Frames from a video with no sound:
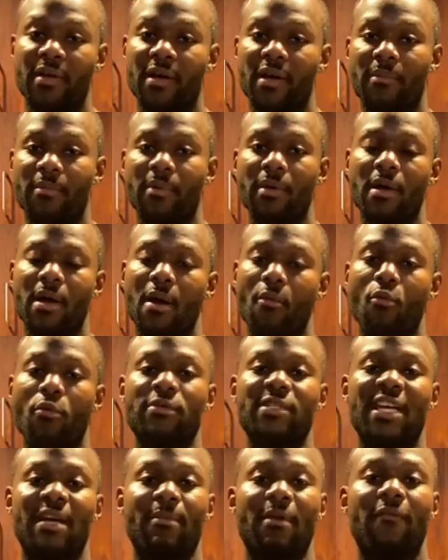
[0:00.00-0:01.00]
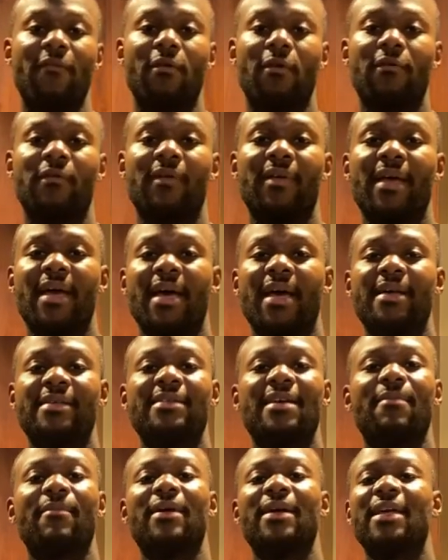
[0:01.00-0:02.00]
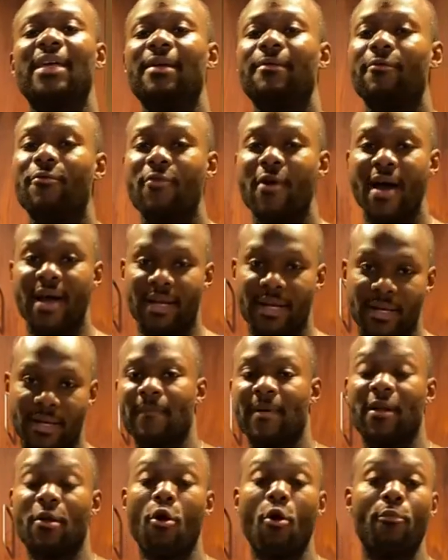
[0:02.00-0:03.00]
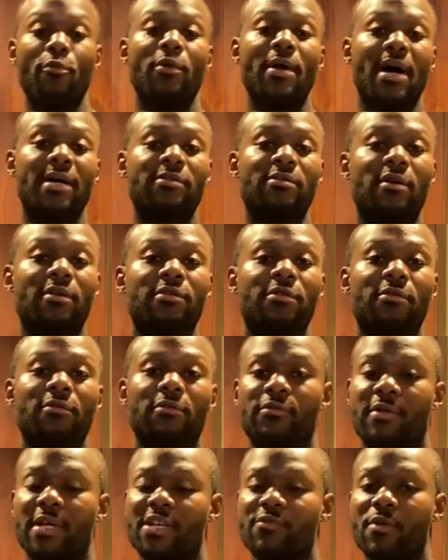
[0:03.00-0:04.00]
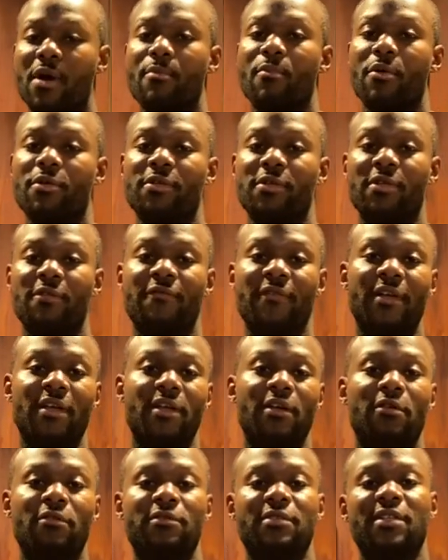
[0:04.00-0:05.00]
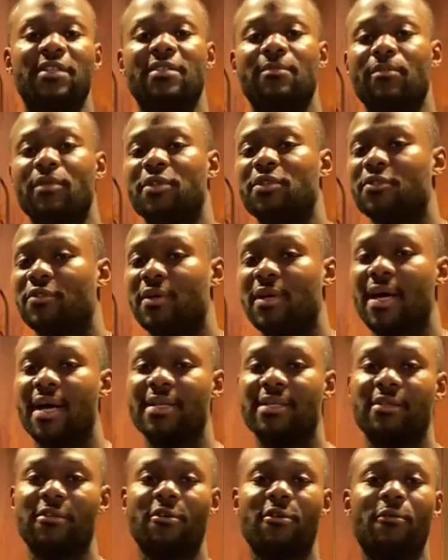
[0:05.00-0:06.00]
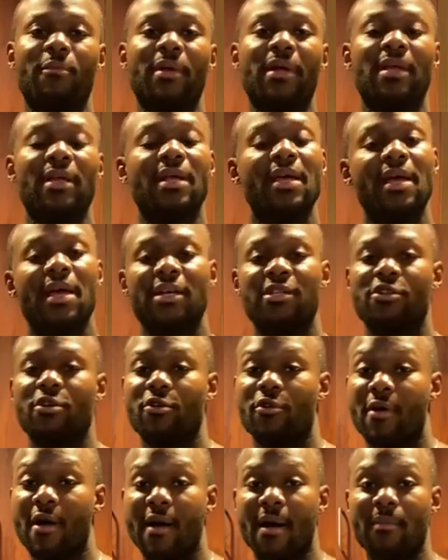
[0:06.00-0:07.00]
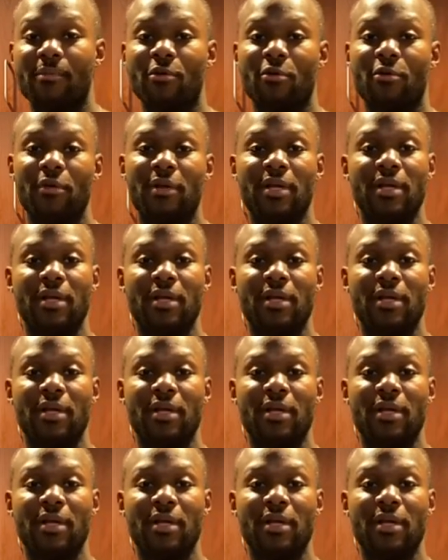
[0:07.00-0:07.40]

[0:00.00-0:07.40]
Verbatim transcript: up won't take my foot off the gas. I'm gonna keep grinding. And I hope you guys are too. So that's why I brought you this video, just to push you guys a little bit and show you how I'm doing